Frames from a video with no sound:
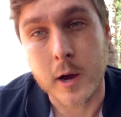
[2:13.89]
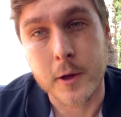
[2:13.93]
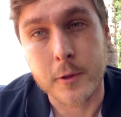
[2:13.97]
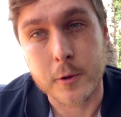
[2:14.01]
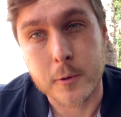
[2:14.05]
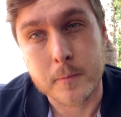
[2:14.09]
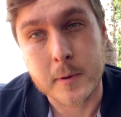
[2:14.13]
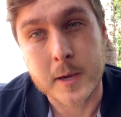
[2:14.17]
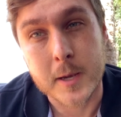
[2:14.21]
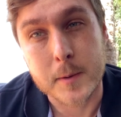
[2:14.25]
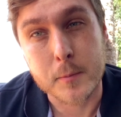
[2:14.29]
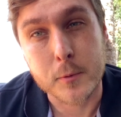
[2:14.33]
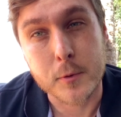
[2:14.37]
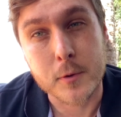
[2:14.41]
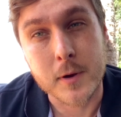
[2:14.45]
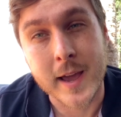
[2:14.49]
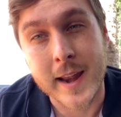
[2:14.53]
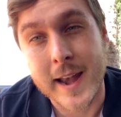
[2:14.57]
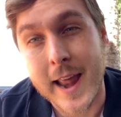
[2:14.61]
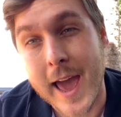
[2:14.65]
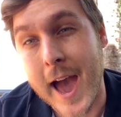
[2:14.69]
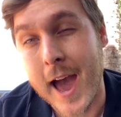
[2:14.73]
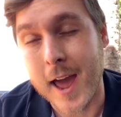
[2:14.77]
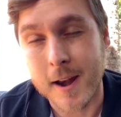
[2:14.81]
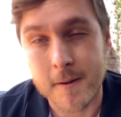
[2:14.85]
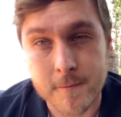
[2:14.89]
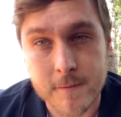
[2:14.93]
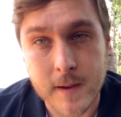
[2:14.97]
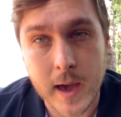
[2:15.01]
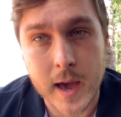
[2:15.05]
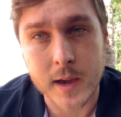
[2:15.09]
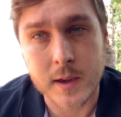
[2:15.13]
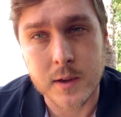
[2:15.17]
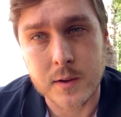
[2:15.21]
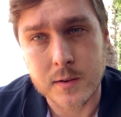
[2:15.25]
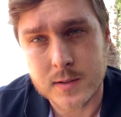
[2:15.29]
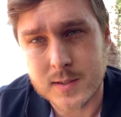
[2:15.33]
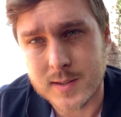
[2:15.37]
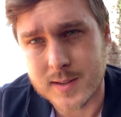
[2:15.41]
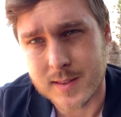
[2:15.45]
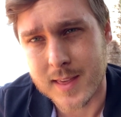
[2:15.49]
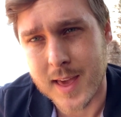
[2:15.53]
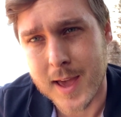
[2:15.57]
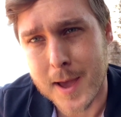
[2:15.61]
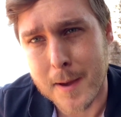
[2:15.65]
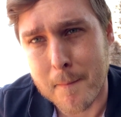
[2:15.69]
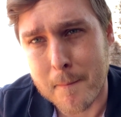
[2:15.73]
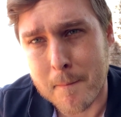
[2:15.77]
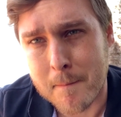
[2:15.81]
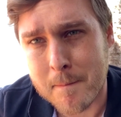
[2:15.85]
other people and add value to
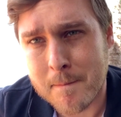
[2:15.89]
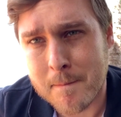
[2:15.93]
them.